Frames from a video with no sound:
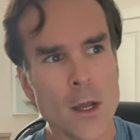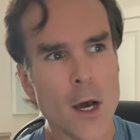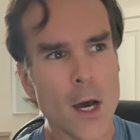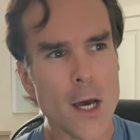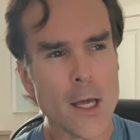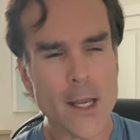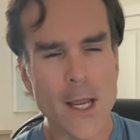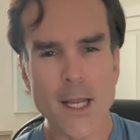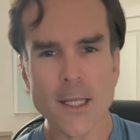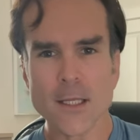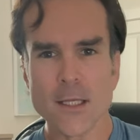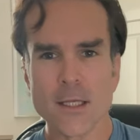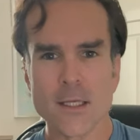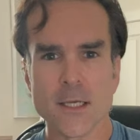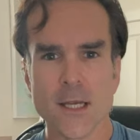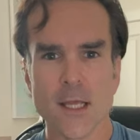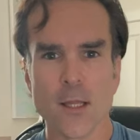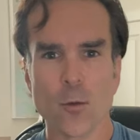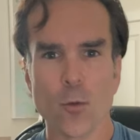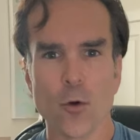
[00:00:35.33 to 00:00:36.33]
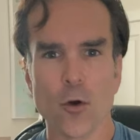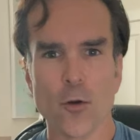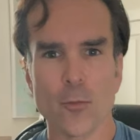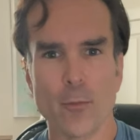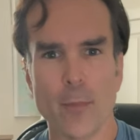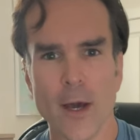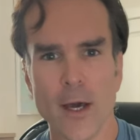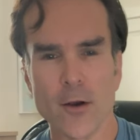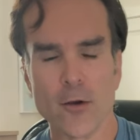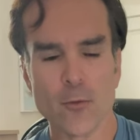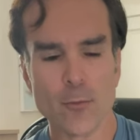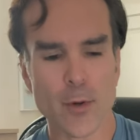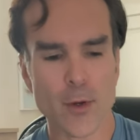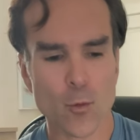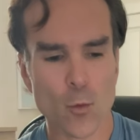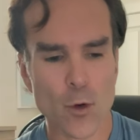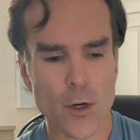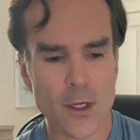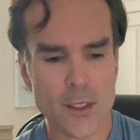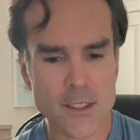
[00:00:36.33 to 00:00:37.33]
I hate to say the word better,
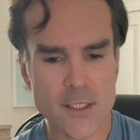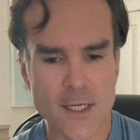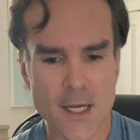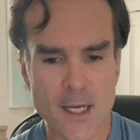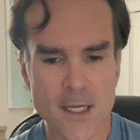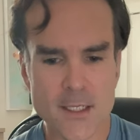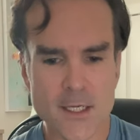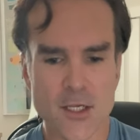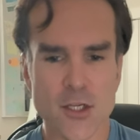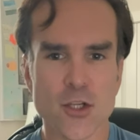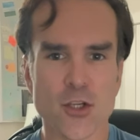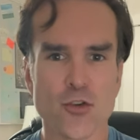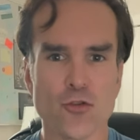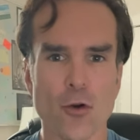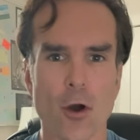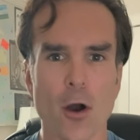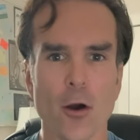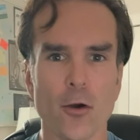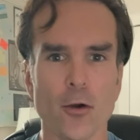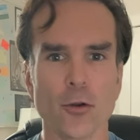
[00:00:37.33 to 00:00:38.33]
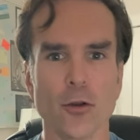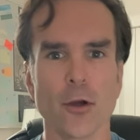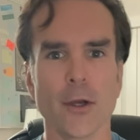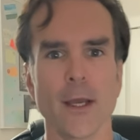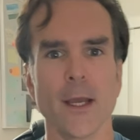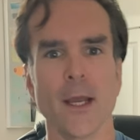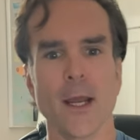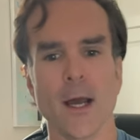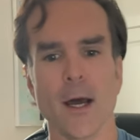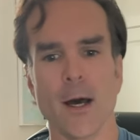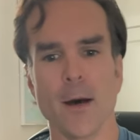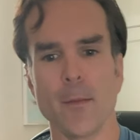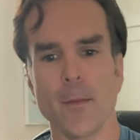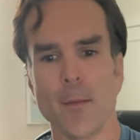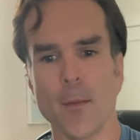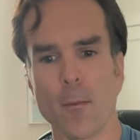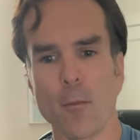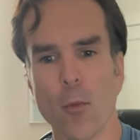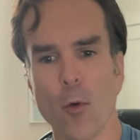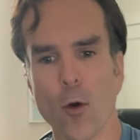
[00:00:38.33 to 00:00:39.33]
but what I'll say is a stronger looking, a
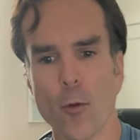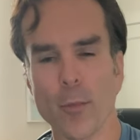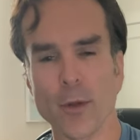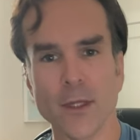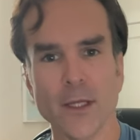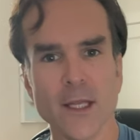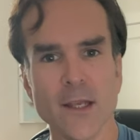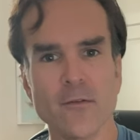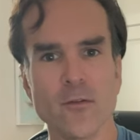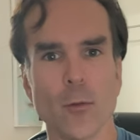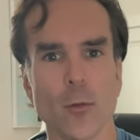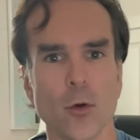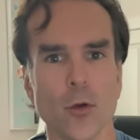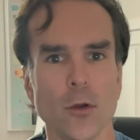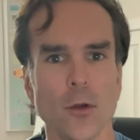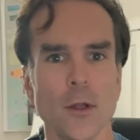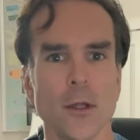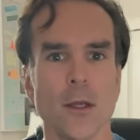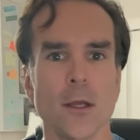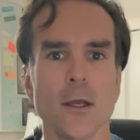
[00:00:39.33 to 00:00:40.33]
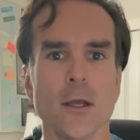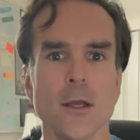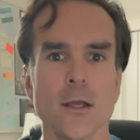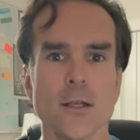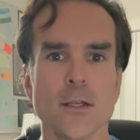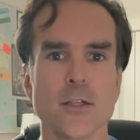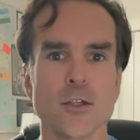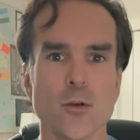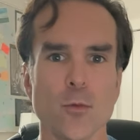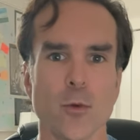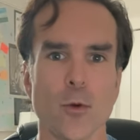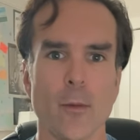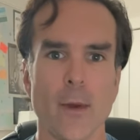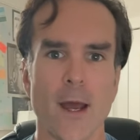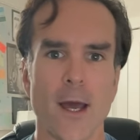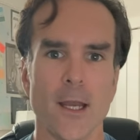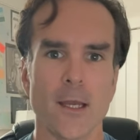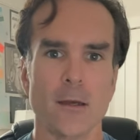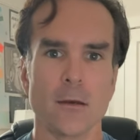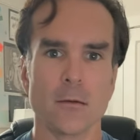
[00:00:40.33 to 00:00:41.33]
more believable
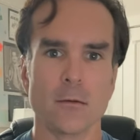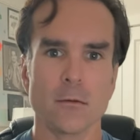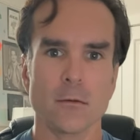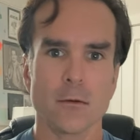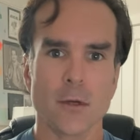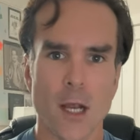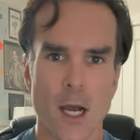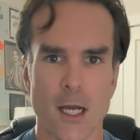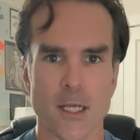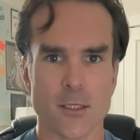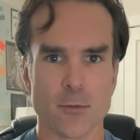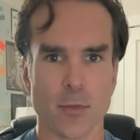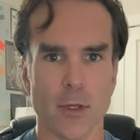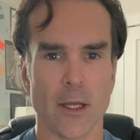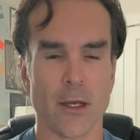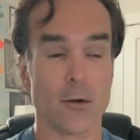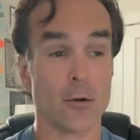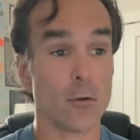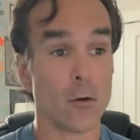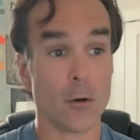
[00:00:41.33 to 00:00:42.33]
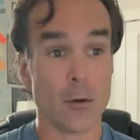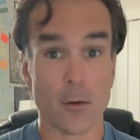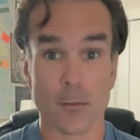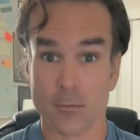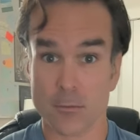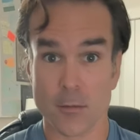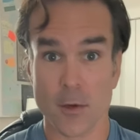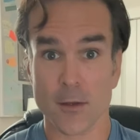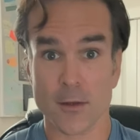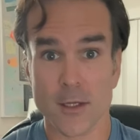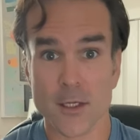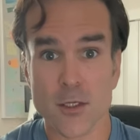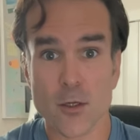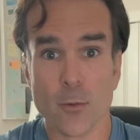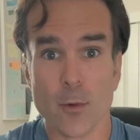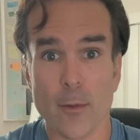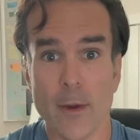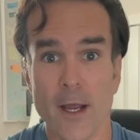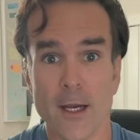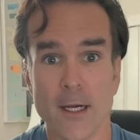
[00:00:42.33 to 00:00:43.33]
Superman cosplayer, or the
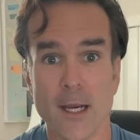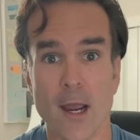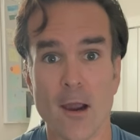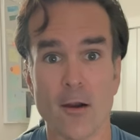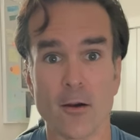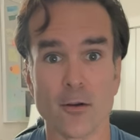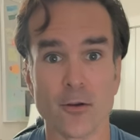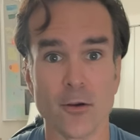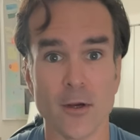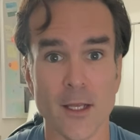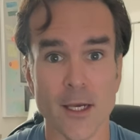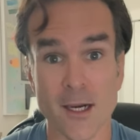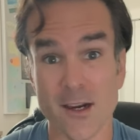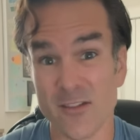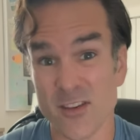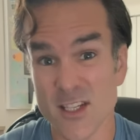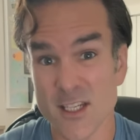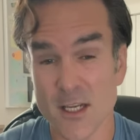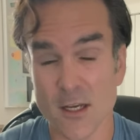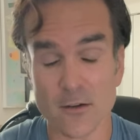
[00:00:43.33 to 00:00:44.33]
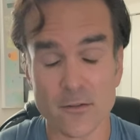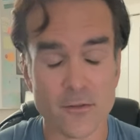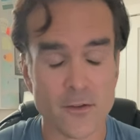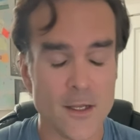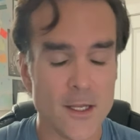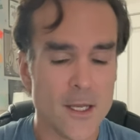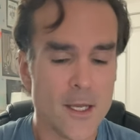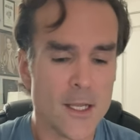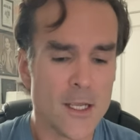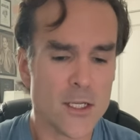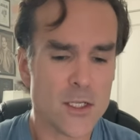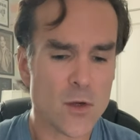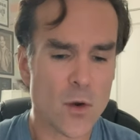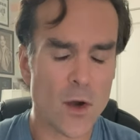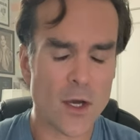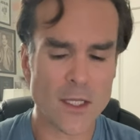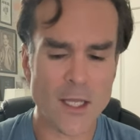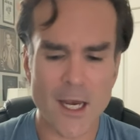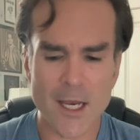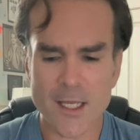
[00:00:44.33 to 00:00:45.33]
Superman character in and of itself.
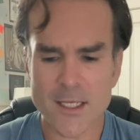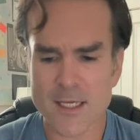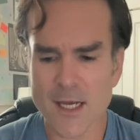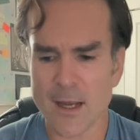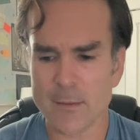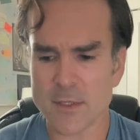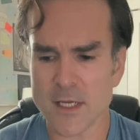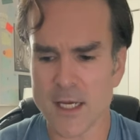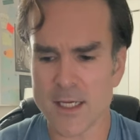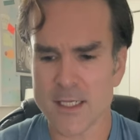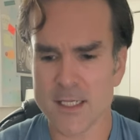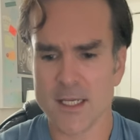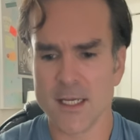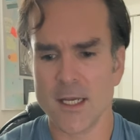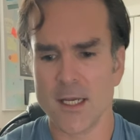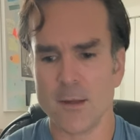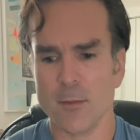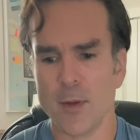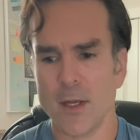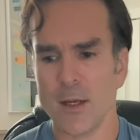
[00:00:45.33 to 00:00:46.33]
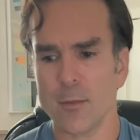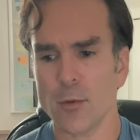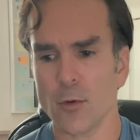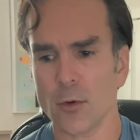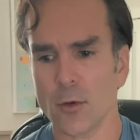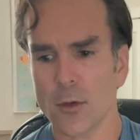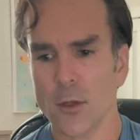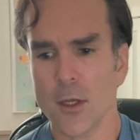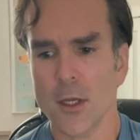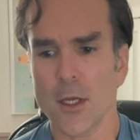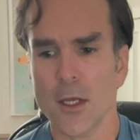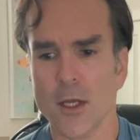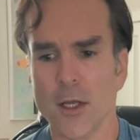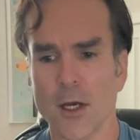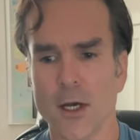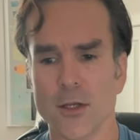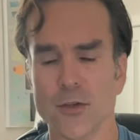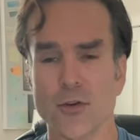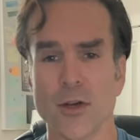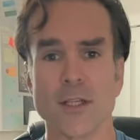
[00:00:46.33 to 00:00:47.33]
So a lot of the times I see people
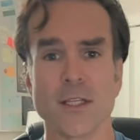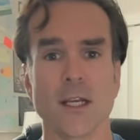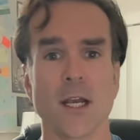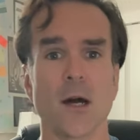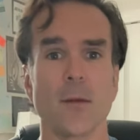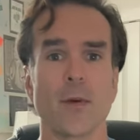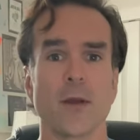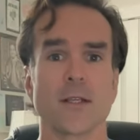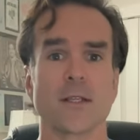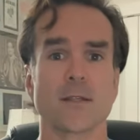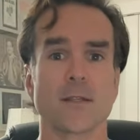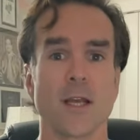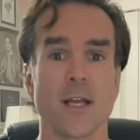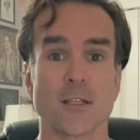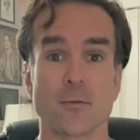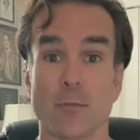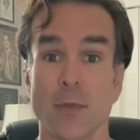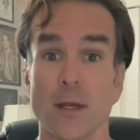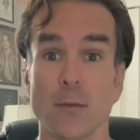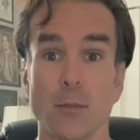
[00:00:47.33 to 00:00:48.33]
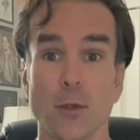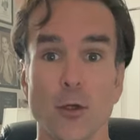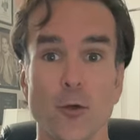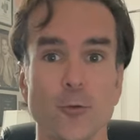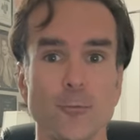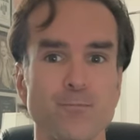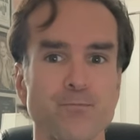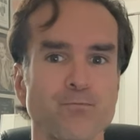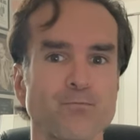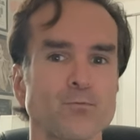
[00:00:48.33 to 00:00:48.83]
dressing up as Big Blue,